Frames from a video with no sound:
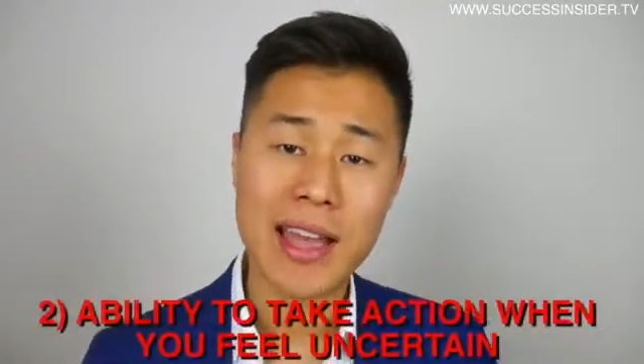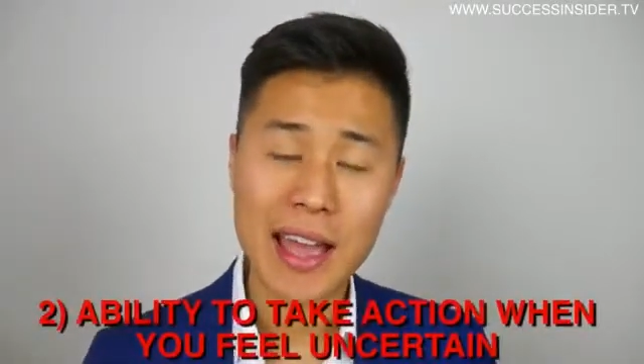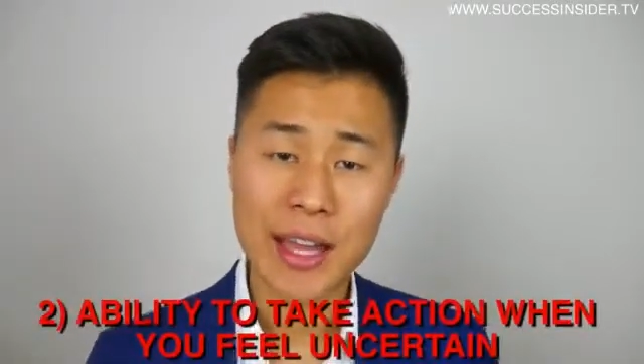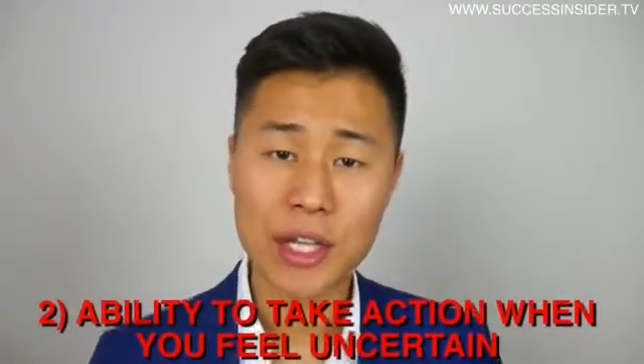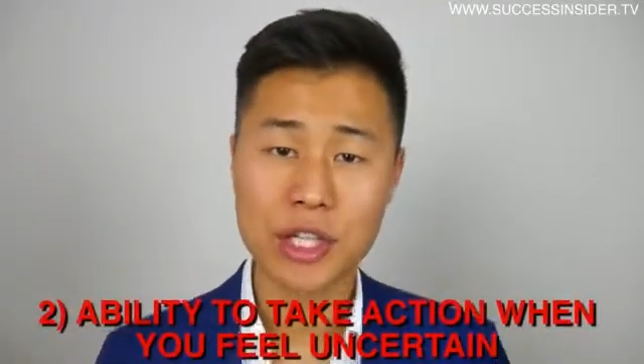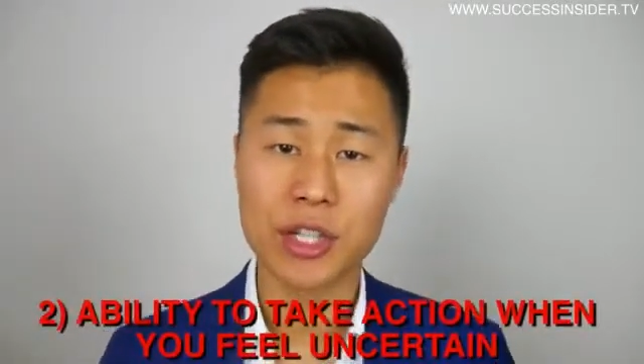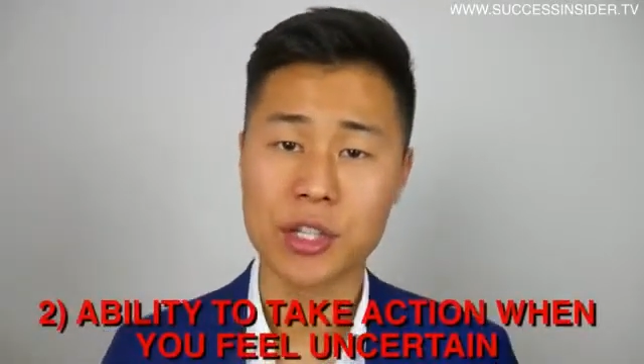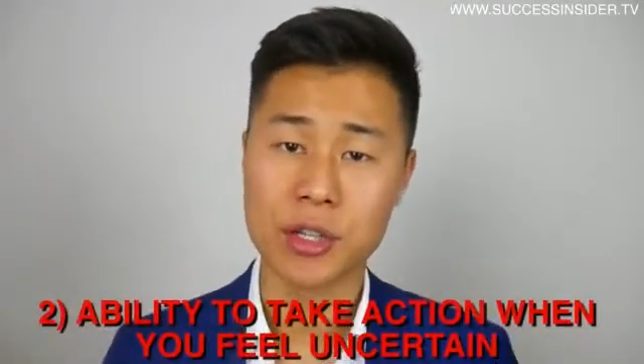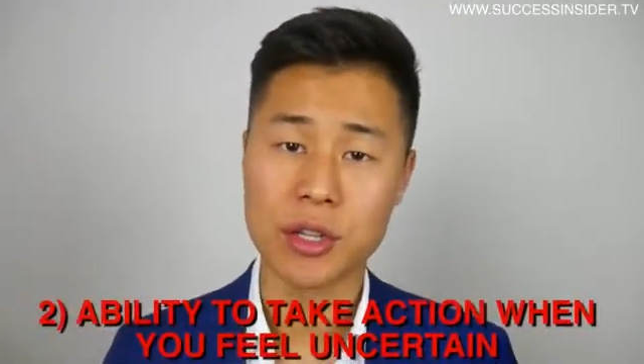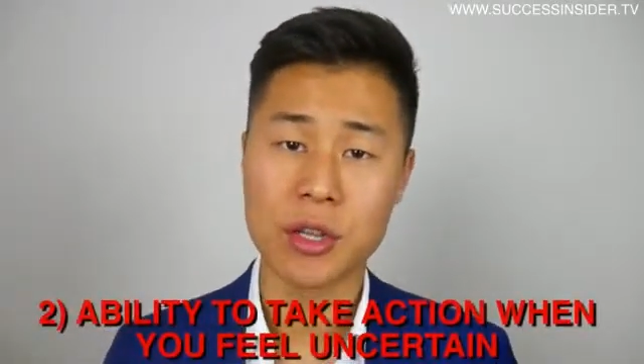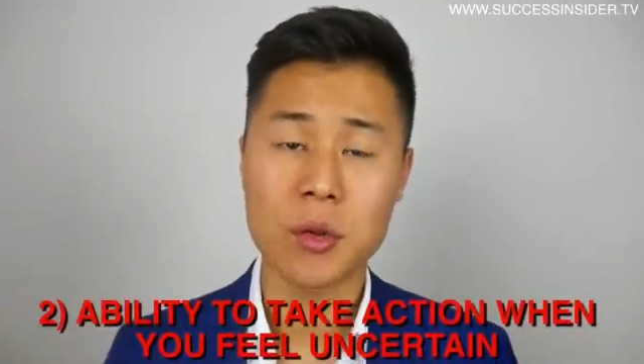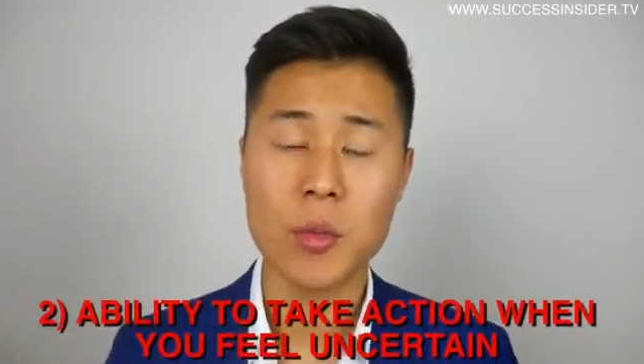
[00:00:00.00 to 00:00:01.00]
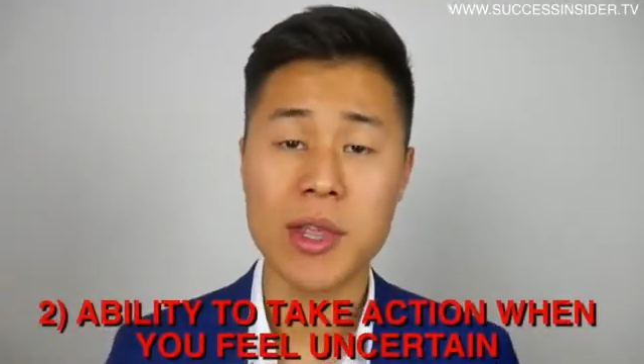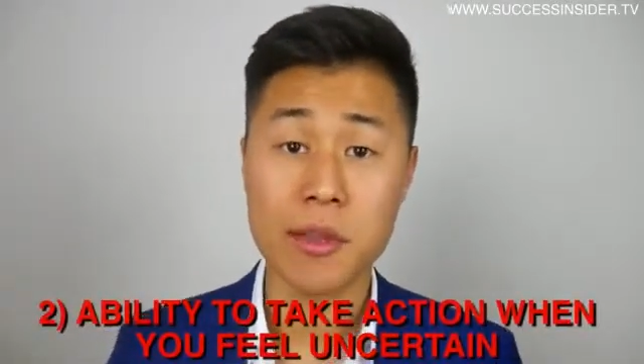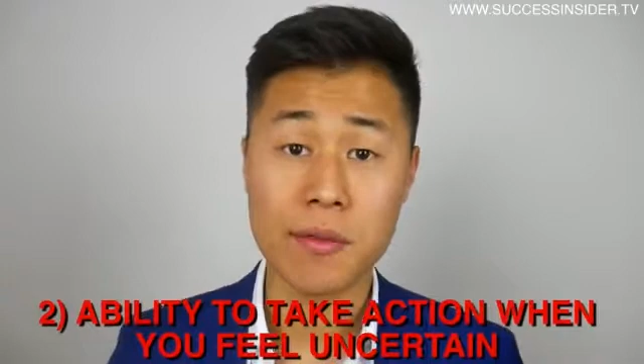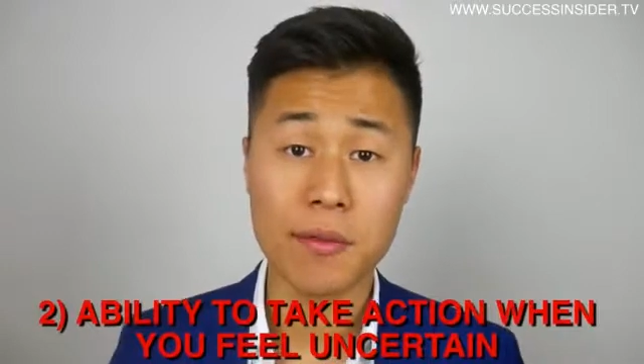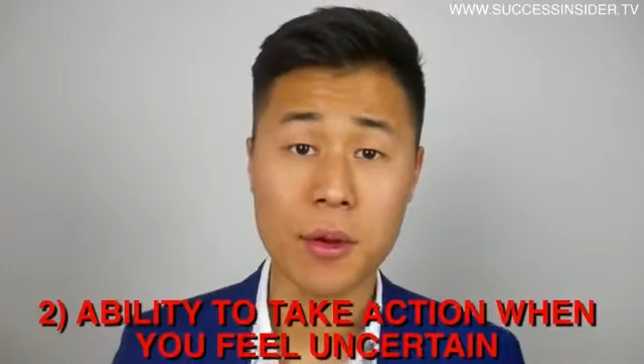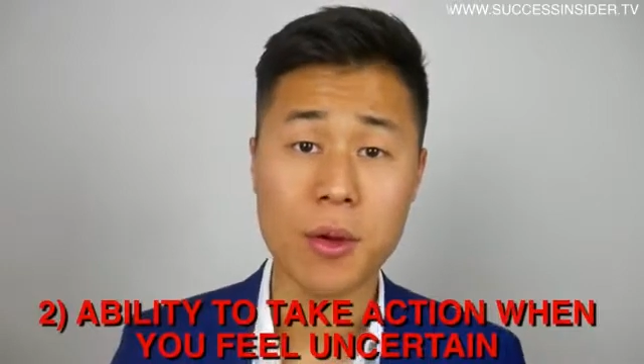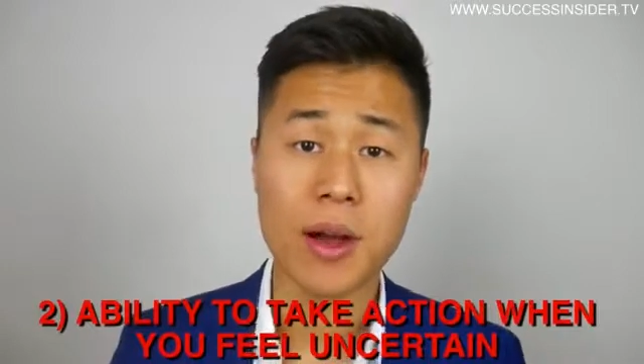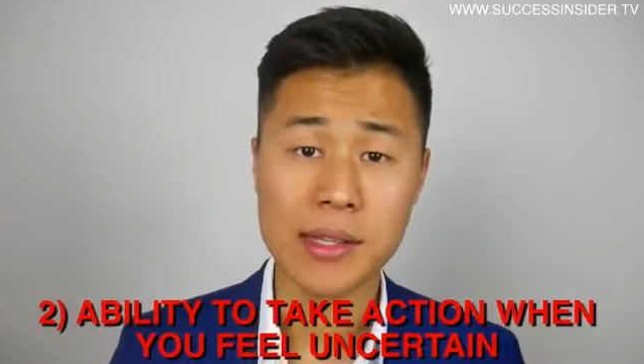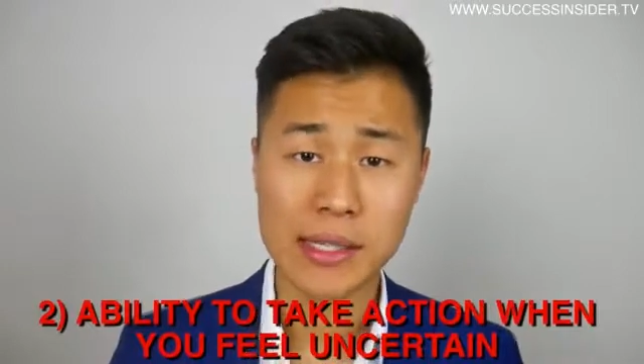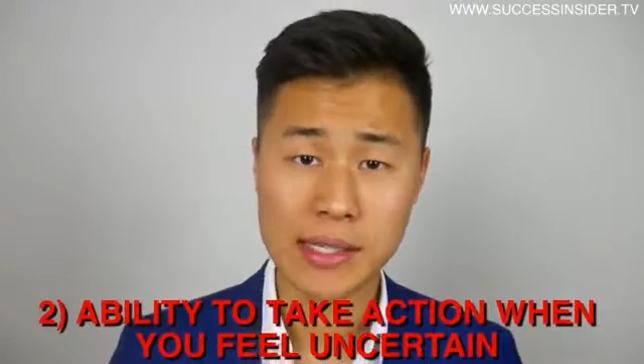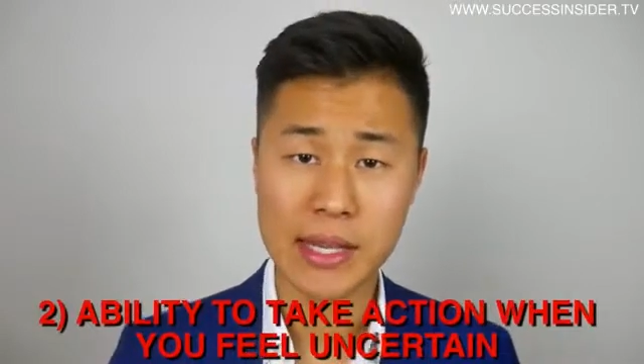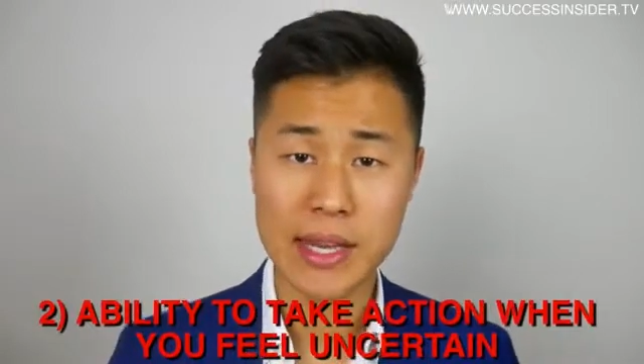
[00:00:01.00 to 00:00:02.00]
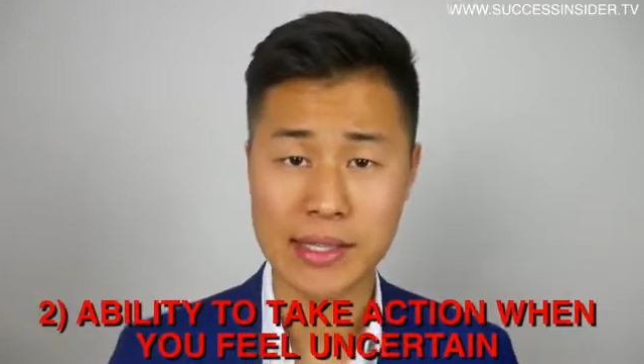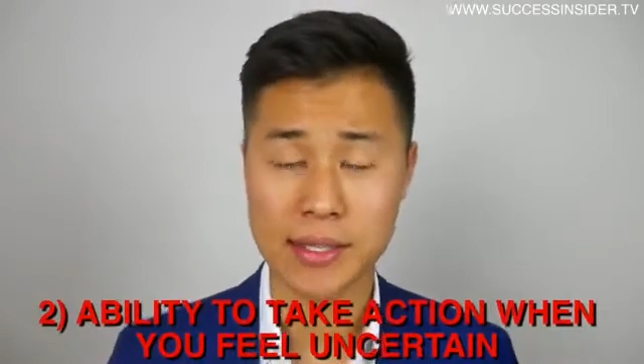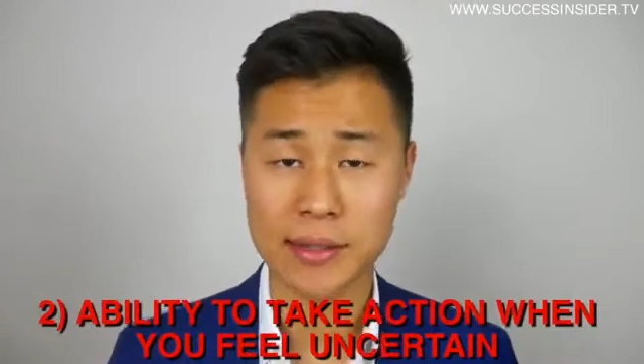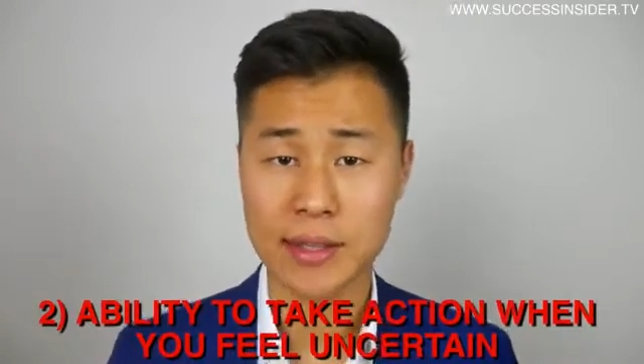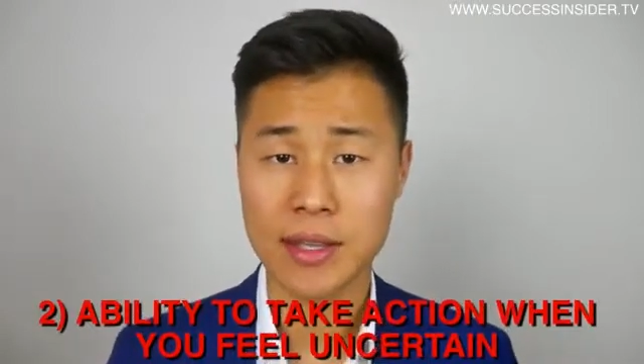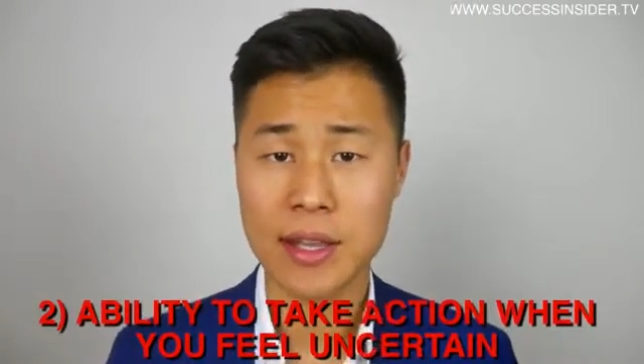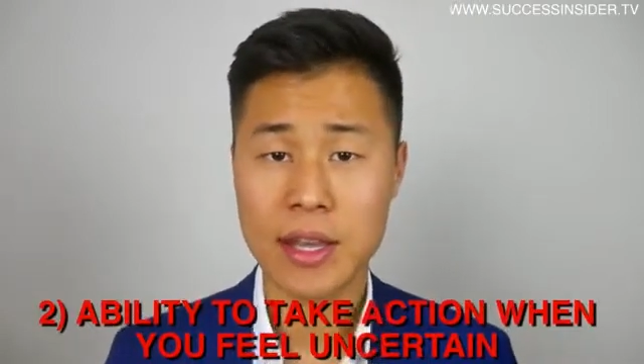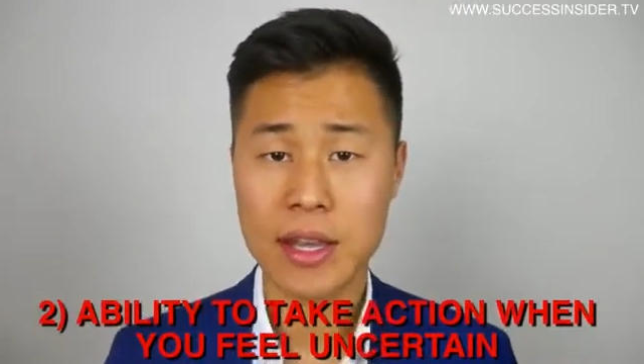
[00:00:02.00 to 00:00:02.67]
action when you feel uncertain.